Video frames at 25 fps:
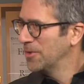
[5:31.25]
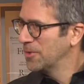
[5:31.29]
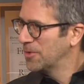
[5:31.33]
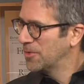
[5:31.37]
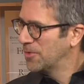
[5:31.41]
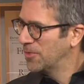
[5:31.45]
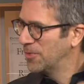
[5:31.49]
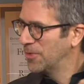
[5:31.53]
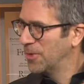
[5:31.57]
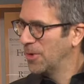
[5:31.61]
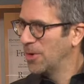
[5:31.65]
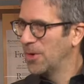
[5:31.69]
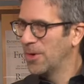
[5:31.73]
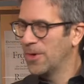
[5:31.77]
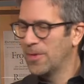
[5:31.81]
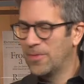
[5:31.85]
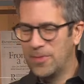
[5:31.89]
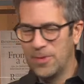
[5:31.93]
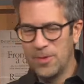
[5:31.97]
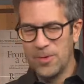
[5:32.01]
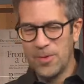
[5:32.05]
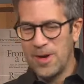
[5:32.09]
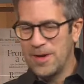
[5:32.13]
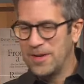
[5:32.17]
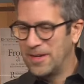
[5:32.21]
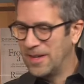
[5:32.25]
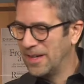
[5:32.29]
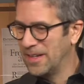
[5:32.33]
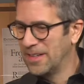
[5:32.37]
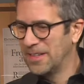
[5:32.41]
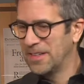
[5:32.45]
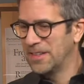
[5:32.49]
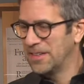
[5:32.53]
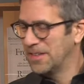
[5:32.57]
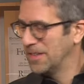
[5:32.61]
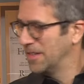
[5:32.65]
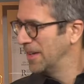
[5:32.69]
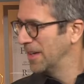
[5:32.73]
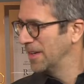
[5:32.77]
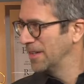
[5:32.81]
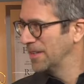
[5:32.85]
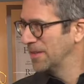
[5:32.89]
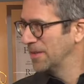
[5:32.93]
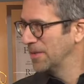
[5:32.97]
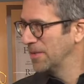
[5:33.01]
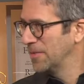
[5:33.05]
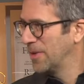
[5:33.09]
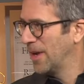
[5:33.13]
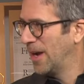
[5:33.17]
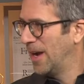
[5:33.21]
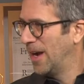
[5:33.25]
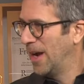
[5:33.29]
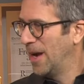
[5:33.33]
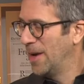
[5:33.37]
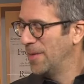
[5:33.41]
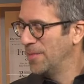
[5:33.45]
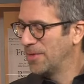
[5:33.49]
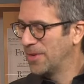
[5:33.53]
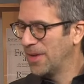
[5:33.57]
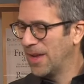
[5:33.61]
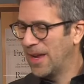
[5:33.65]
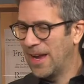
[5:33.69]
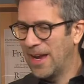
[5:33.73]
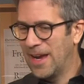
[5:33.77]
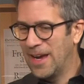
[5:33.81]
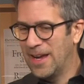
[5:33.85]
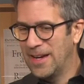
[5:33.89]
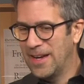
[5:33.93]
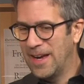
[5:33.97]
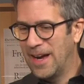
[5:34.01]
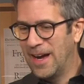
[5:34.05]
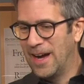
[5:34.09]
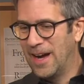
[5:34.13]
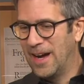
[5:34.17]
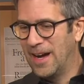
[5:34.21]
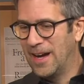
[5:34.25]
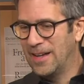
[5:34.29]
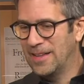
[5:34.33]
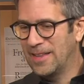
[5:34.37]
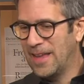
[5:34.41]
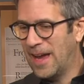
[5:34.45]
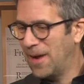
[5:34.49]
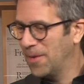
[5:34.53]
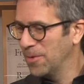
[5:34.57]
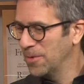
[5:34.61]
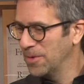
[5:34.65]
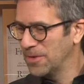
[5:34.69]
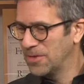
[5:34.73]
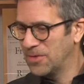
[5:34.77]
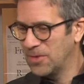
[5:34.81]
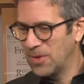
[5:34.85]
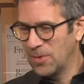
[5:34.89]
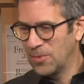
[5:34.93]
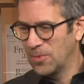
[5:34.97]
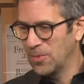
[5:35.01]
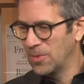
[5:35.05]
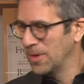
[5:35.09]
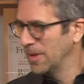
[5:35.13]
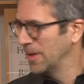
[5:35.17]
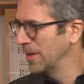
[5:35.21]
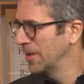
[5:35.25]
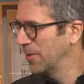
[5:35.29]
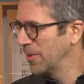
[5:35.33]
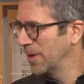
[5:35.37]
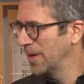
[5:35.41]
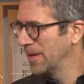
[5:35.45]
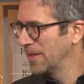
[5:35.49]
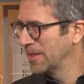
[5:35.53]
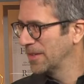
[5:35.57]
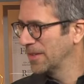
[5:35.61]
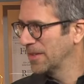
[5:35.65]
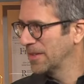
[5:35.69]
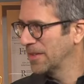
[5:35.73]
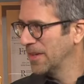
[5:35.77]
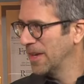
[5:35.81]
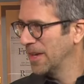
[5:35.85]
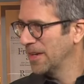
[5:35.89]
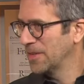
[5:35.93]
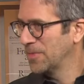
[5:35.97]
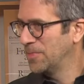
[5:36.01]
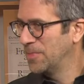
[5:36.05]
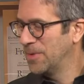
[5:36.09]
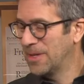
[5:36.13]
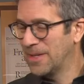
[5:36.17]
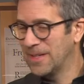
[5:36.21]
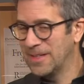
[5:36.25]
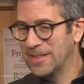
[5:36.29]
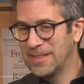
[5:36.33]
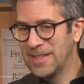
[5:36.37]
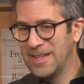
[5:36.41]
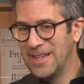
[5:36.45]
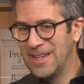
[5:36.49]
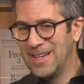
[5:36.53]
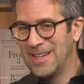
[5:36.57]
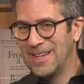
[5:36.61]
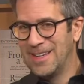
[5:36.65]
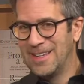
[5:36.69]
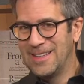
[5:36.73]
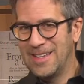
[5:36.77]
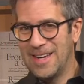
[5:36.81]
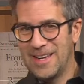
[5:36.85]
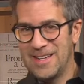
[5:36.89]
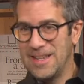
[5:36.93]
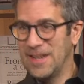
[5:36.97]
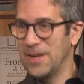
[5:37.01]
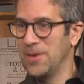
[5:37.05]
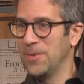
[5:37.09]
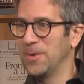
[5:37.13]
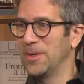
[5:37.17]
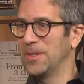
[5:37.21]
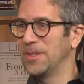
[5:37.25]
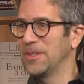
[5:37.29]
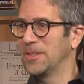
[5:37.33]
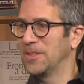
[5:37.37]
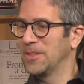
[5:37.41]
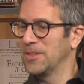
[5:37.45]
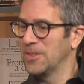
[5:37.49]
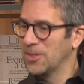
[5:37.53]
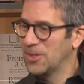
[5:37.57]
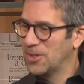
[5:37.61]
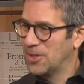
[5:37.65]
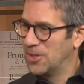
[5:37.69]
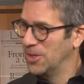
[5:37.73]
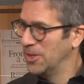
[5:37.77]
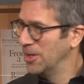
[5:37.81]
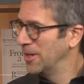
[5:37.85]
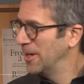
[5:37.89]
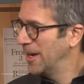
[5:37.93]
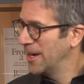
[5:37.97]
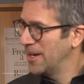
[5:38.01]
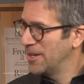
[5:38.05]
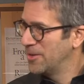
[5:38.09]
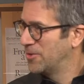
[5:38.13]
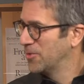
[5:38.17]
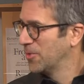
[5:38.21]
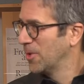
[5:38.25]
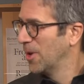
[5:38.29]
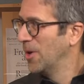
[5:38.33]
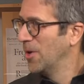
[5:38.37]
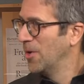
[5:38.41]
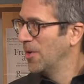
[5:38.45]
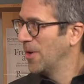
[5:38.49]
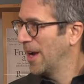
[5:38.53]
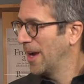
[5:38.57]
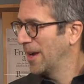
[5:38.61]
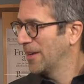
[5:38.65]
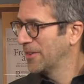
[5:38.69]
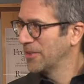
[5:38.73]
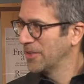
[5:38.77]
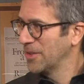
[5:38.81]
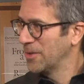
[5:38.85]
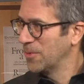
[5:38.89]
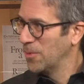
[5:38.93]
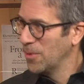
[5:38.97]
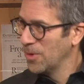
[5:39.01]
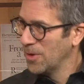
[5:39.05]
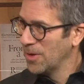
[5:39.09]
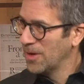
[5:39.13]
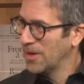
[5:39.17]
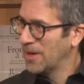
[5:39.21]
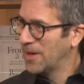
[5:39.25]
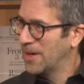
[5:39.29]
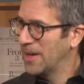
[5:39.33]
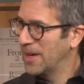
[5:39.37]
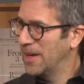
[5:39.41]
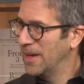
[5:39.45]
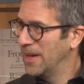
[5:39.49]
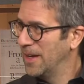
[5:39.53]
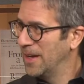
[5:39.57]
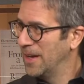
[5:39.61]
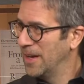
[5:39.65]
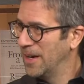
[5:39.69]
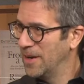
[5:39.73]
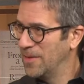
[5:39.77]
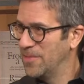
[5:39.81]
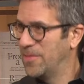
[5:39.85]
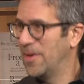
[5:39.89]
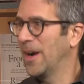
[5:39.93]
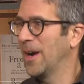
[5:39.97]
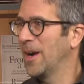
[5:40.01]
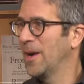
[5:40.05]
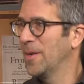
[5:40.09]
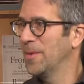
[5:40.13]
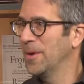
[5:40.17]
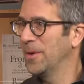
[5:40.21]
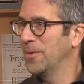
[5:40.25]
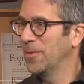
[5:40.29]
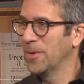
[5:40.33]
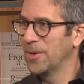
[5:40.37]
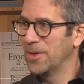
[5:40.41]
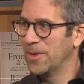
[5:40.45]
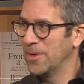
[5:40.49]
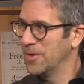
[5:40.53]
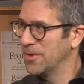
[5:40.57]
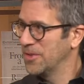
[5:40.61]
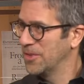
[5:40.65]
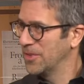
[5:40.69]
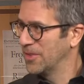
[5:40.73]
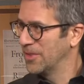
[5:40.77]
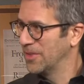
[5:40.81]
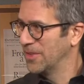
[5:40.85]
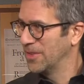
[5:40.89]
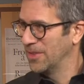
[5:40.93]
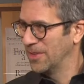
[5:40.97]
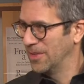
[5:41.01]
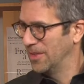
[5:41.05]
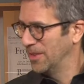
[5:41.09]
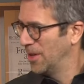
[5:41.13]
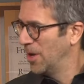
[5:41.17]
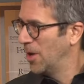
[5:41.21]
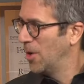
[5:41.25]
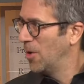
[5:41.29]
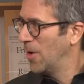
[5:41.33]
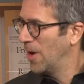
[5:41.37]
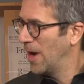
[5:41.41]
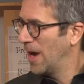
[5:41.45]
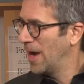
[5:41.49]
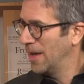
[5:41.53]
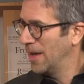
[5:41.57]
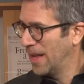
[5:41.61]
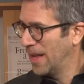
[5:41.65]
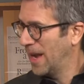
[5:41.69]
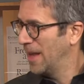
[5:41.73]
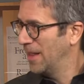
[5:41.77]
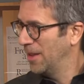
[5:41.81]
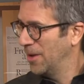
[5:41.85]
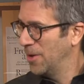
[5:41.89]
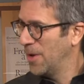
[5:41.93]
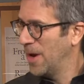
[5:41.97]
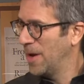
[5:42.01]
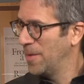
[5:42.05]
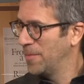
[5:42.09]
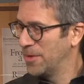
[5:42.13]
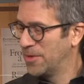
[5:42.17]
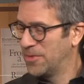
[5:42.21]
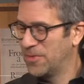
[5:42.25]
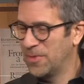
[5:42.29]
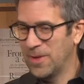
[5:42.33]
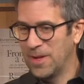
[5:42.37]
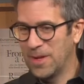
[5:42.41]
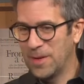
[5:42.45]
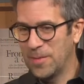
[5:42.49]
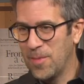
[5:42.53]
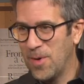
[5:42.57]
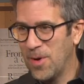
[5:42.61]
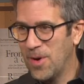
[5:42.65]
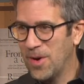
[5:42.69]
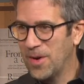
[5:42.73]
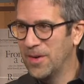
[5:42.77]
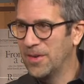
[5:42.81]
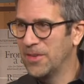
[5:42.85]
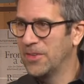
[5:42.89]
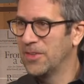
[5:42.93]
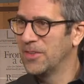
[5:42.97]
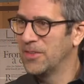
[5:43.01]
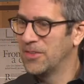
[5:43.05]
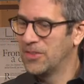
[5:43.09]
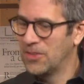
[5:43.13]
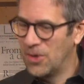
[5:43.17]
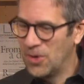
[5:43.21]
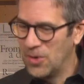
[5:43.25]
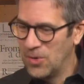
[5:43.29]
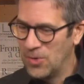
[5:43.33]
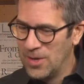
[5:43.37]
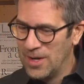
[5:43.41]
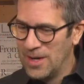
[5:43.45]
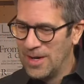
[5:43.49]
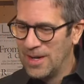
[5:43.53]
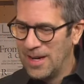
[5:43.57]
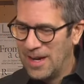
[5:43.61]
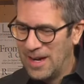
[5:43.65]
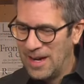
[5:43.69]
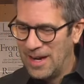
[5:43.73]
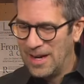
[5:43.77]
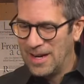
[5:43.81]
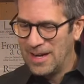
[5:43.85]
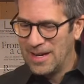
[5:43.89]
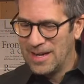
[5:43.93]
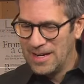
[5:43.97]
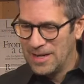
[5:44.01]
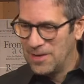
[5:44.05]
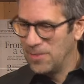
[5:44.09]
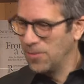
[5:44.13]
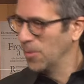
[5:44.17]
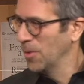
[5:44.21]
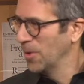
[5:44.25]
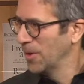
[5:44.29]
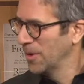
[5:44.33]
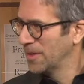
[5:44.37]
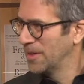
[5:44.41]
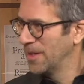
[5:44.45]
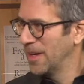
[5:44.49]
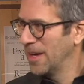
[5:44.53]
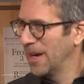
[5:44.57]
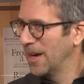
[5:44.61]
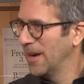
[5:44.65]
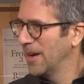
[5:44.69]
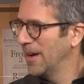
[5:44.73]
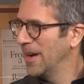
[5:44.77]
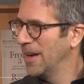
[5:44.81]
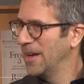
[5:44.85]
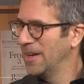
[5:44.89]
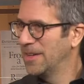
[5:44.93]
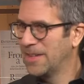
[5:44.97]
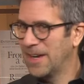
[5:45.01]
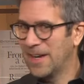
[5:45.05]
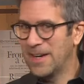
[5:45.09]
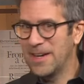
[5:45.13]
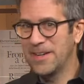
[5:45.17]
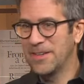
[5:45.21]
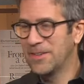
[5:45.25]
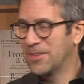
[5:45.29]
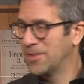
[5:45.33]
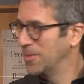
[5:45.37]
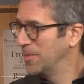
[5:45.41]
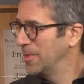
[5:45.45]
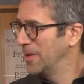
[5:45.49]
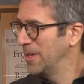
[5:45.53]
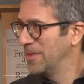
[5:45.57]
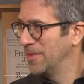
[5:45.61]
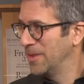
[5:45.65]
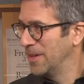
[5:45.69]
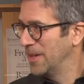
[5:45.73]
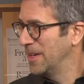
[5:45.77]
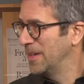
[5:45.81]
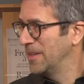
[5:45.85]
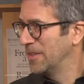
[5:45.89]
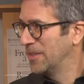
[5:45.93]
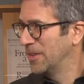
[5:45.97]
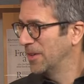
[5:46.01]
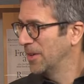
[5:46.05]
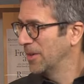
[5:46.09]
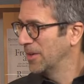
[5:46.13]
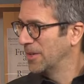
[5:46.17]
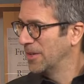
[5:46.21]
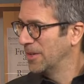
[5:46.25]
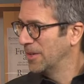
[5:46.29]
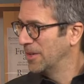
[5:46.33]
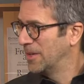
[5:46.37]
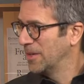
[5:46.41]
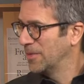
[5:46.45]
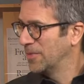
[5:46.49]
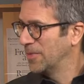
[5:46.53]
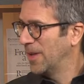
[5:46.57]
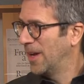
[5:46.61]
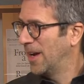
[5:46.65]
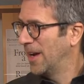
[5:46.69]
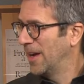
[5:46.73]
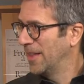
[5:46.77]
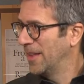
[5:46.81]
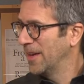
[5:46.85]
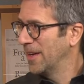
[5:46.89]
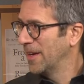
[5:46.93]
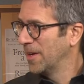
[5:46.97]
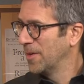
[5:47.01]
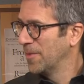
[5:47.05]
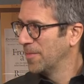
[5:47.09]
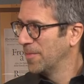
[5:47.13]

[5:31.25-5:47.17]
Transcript: It flew, flew around dozens and dozens of times, and uh, that was a really great success because the idea was could a drone actually work in an environment where there's low low atmosphere like Mars? And so uh, it worked there, and Titan should be even easier to, to fly there.